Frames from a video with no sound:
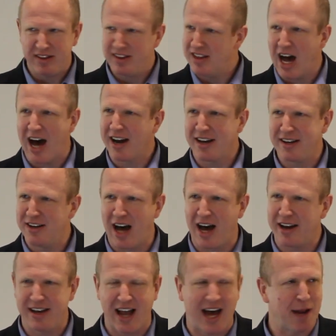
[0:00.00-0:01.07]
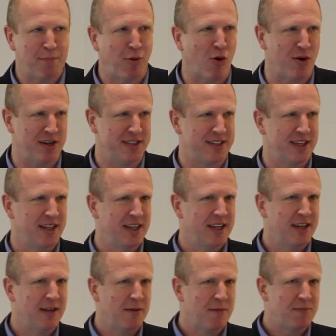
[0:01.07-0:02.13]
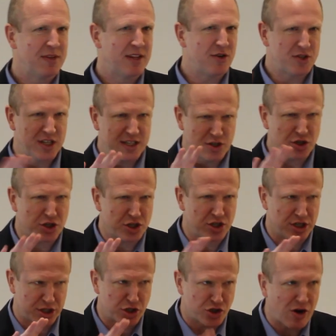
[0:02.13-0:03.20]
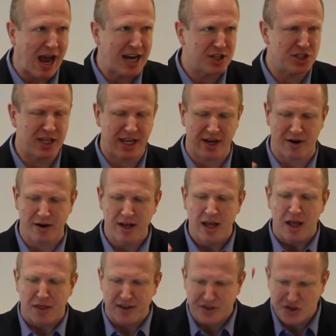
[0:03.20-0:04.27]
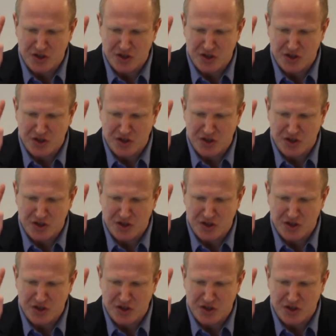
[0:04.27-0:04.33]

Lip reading: not important. There's a strategy here. The